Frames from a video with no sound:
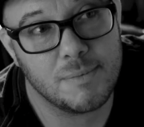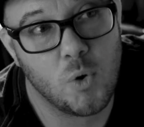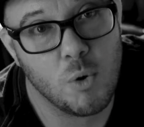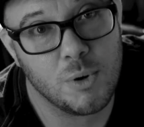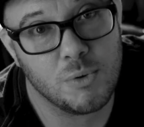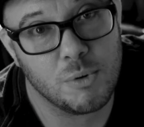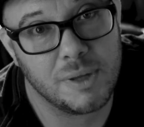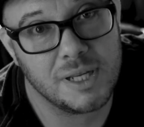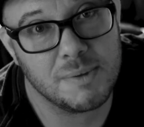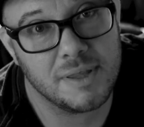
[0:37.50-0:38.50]
hormone
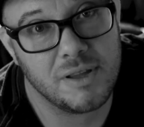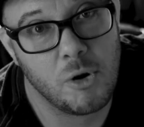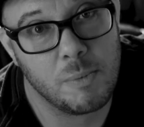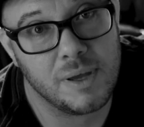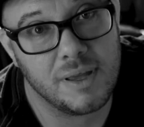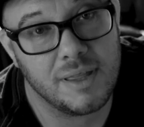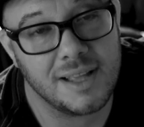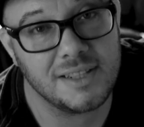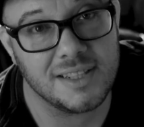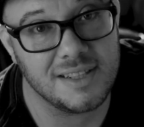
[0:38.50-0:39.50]
replacement therapy.
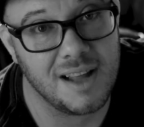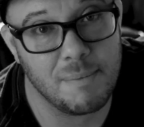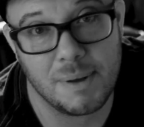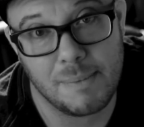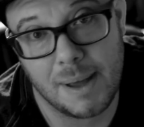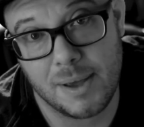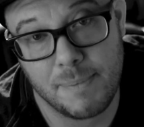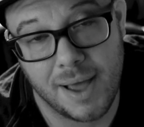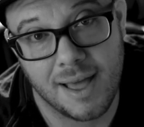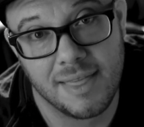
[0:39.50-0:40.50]
That's just not been my
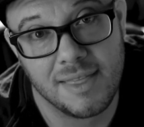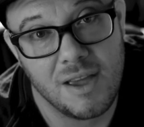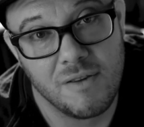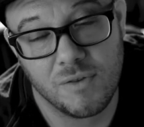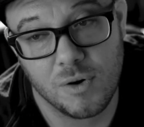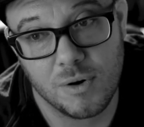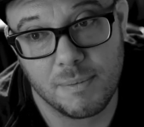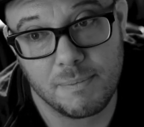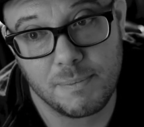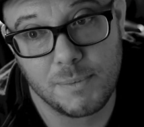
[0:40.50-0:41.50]
path
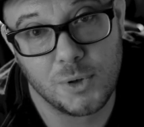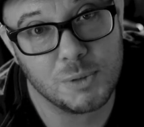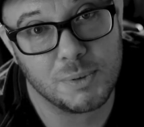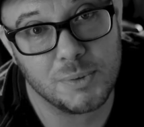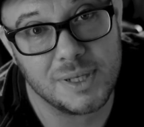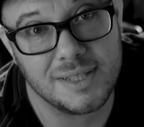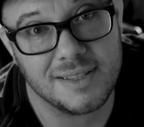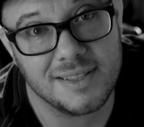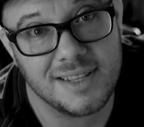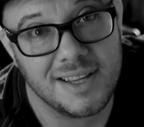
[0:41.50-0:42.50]
for multiple
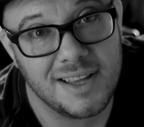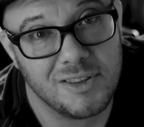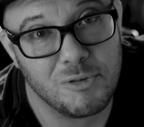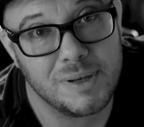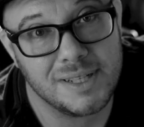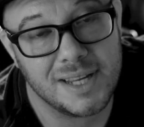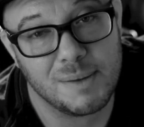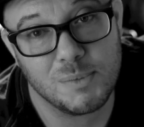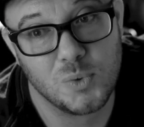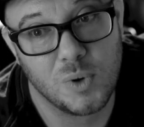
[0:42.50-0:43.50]
reasons. There have been
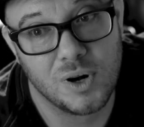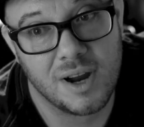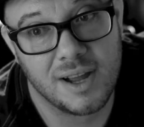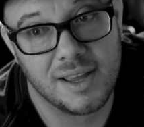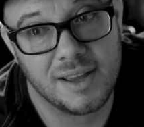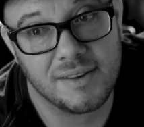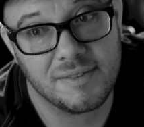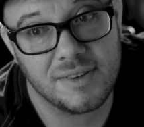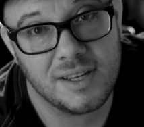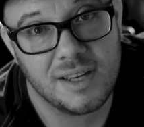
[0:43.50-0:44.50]
times where I have
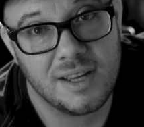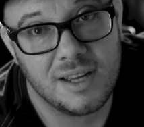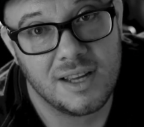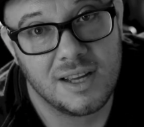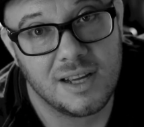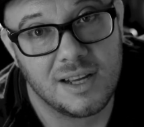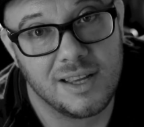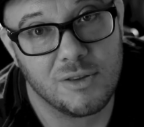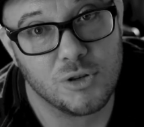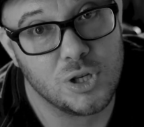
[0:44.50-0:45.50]

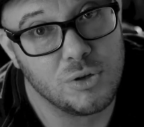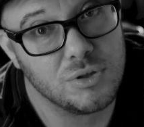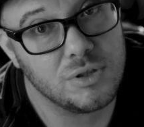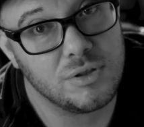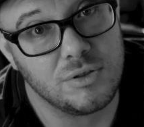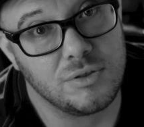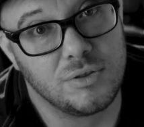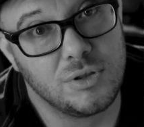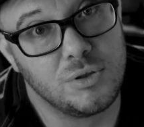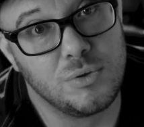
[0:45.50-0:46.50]
either
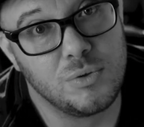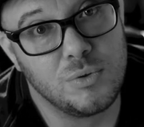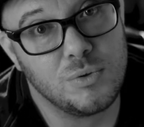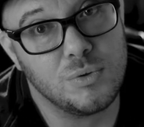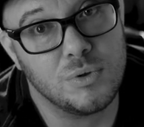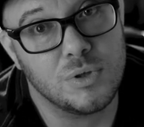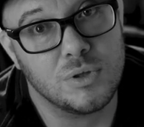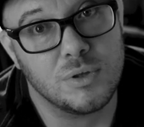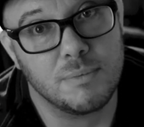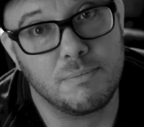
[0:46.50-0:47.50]
chosen to
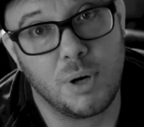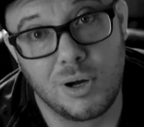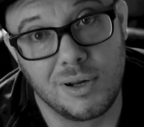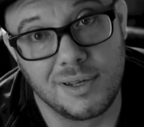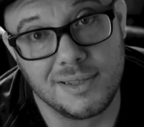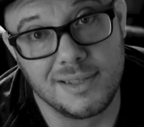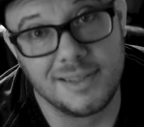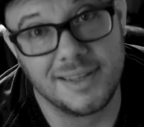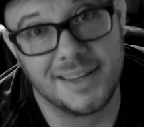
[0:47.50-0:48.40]
pause,